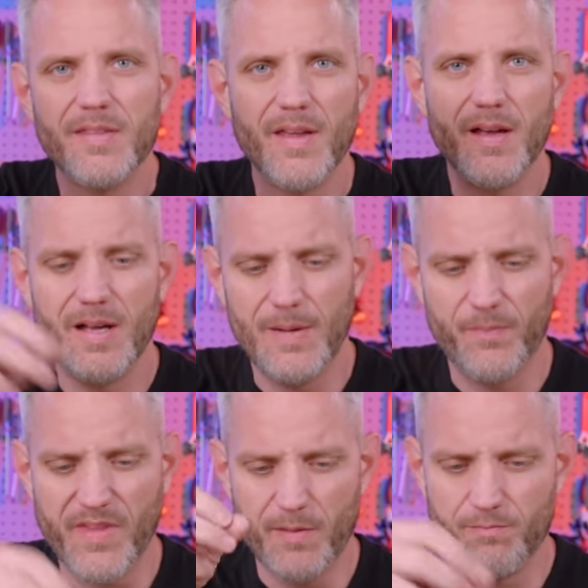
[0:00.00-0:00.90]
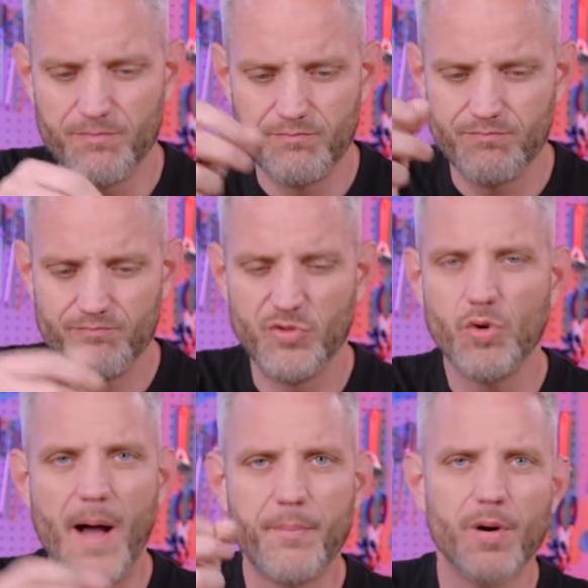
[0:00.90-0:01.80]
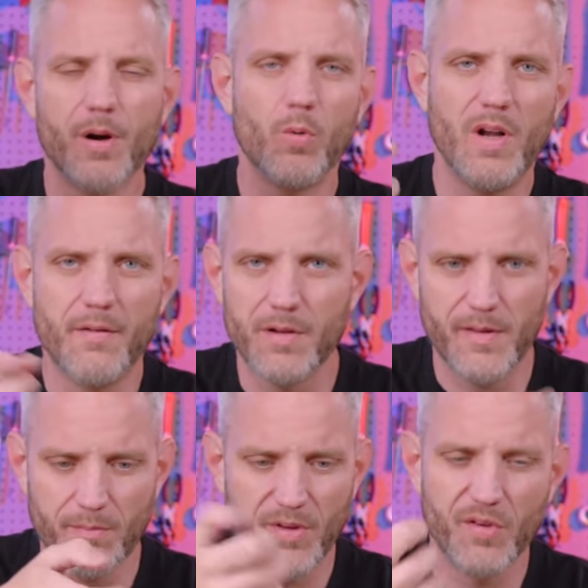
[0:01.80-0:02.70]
the the dropper or whatever the,